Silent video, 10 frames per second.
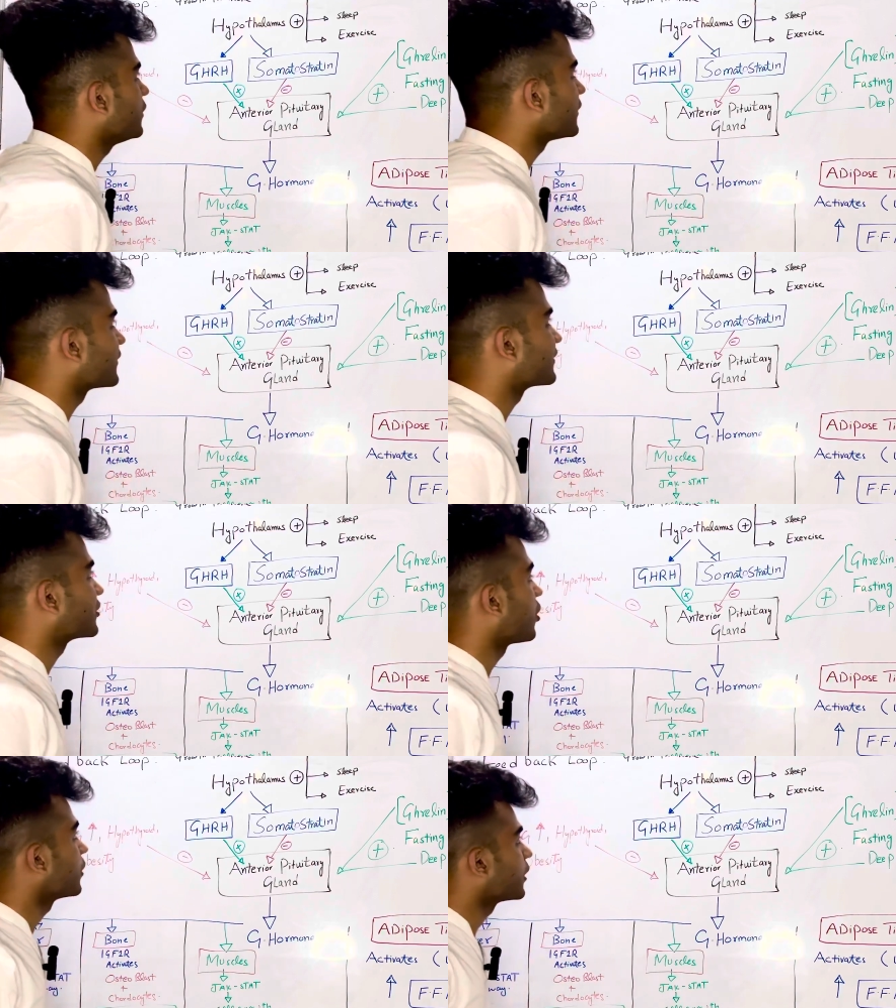let's
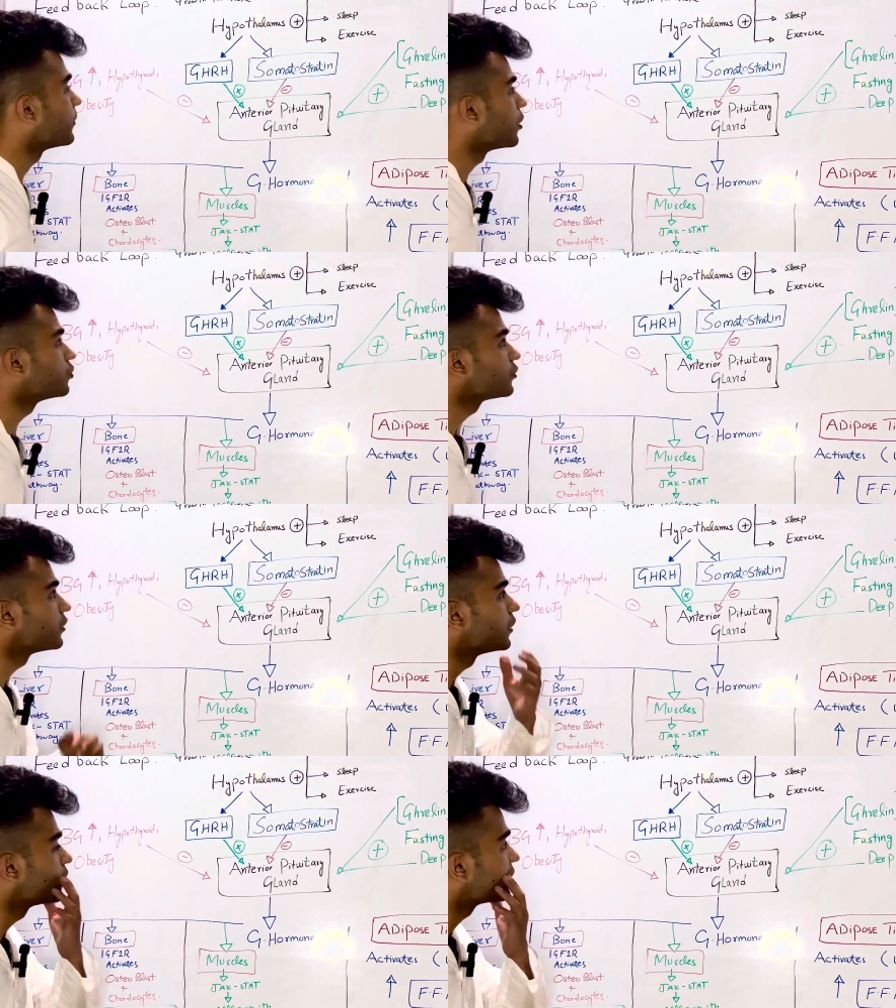talk about
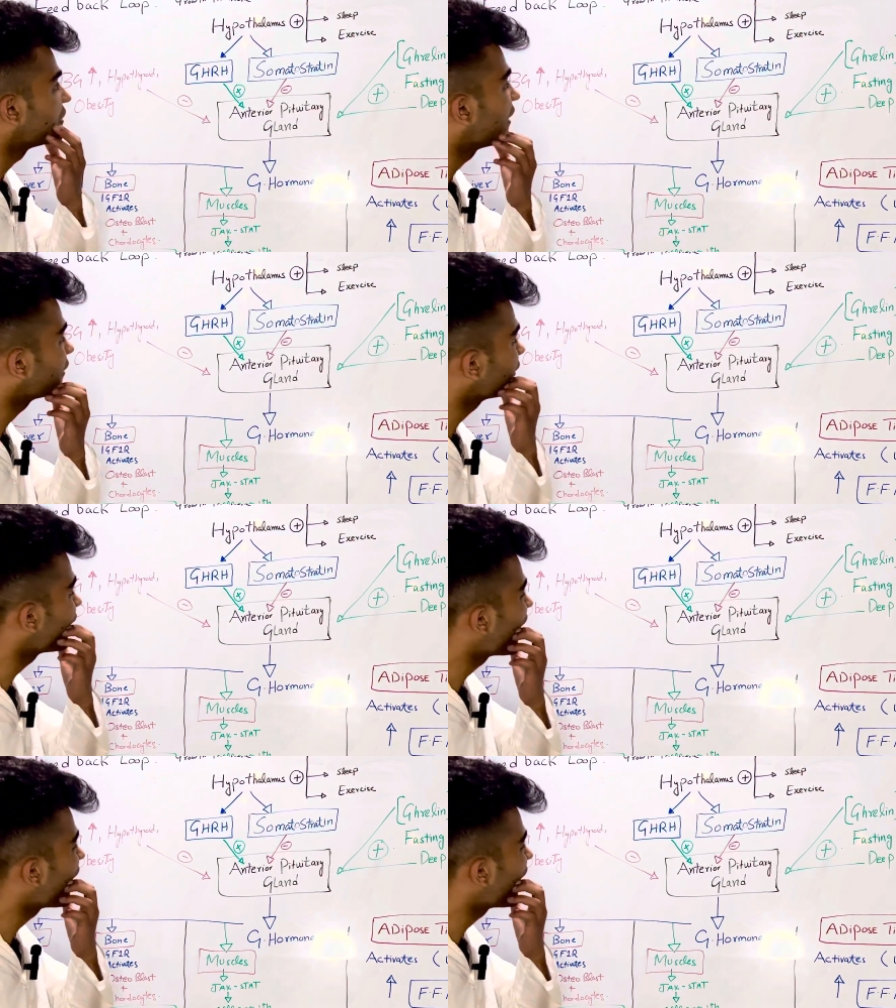that